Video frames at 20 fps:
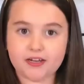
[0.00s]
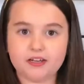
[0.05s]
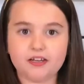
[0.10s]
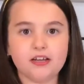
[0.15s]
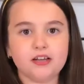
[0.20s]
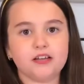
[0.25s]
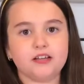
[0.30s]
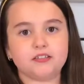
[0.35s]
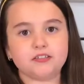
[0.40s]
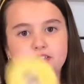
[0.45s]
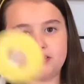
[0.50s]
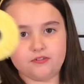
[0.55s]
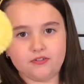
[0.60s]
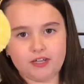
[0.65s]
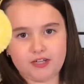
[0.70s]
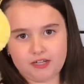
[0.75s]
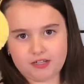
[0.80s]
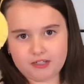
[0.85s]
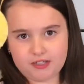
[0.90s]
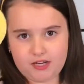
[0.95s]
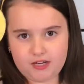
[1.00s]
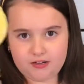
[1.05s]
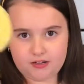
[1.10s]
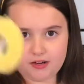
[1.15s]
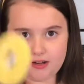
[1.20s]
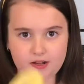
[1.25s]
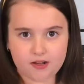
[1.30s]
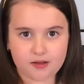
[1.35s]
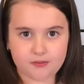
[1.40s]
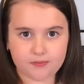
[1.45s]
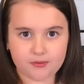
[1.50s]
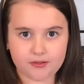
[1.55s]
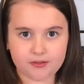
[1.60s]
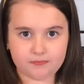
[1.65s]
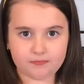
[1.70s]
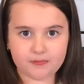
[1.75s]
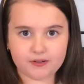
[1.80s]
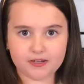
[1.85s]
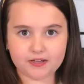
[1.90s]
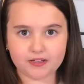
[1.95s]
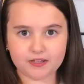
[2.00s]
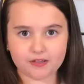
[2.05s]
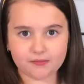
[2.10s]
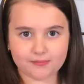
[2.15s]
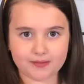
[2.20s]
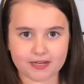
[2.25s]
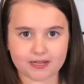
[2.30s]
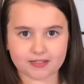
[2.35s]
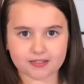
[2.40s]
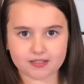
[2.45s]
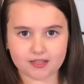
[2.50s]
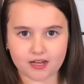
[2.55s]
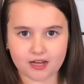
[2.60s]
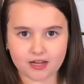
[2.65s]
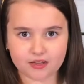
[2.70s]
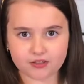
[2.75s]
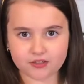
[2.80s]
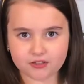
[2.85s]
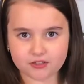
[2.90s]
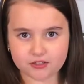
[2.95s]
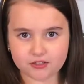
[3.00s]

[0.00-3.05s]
it's already done. But we need to make other two